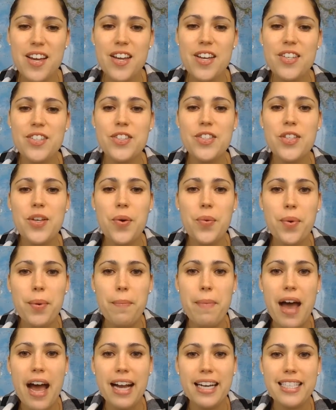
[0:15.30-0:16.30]
So we're
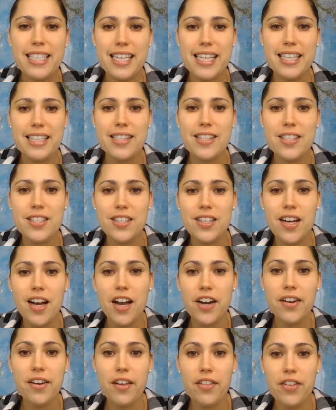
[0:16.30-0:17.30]
back to answer
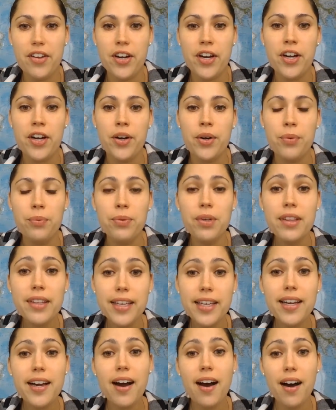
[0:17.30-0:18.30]
another really
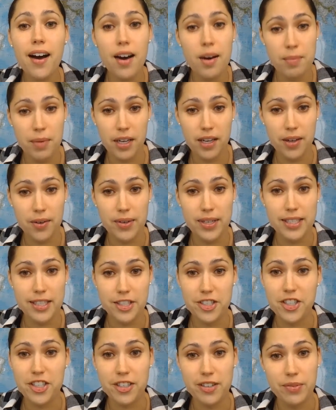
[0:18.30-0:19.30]
common
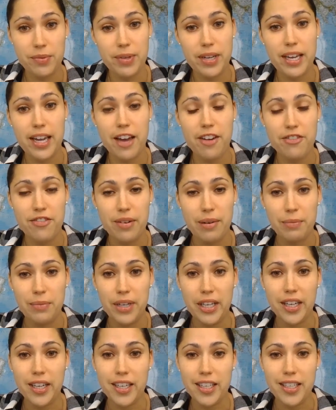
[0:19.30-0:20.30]
question we get from
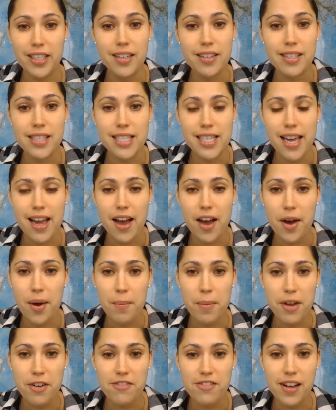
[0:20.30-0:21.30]
readers
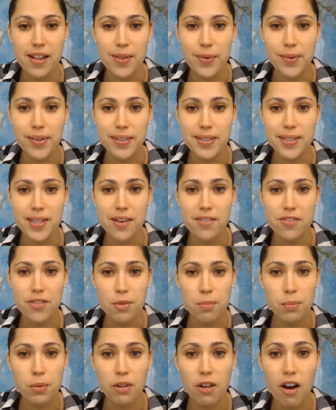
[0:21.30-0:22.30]
and followers of the
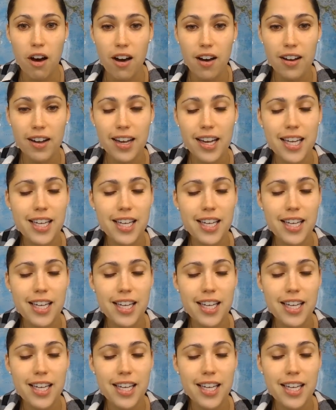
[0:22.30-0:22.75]
blog.